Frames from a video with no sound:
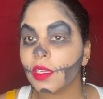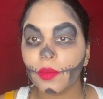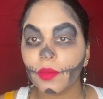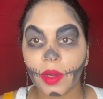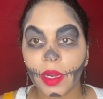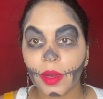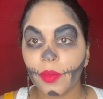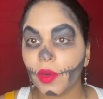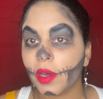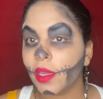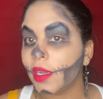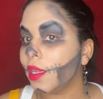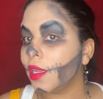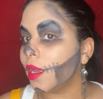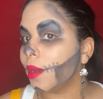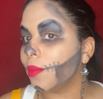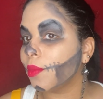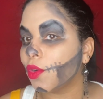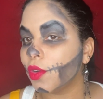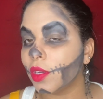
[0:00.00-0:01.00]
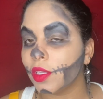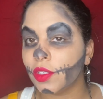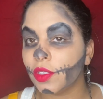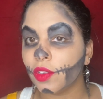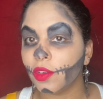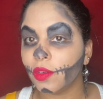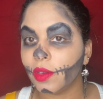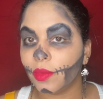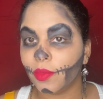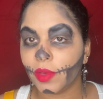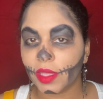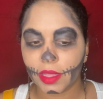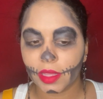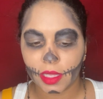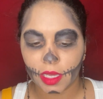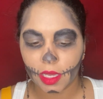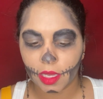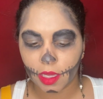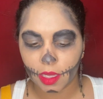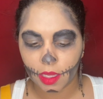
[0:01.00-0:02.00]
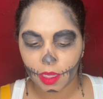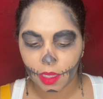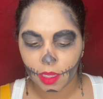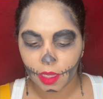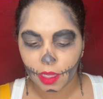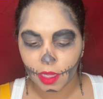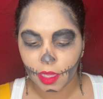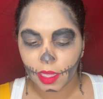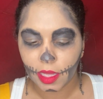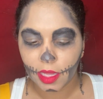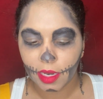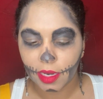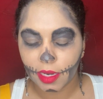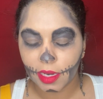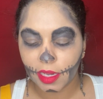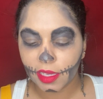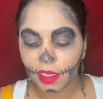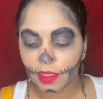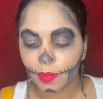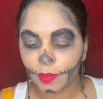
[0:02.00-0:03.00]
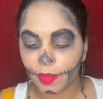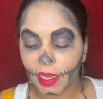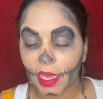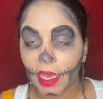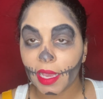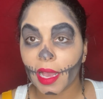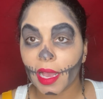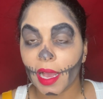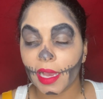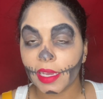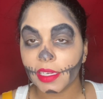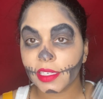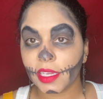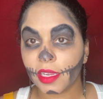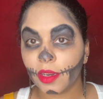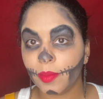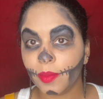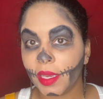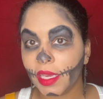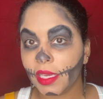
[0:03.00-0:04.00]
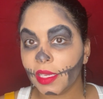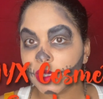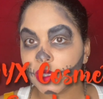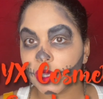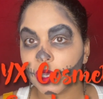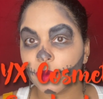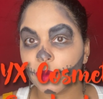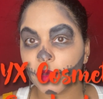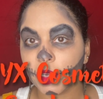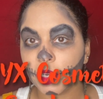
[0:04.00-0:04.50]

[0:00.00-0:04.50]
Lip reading: where I want it, I'm going to go in with the NYX black eyeshadow base, and I'm going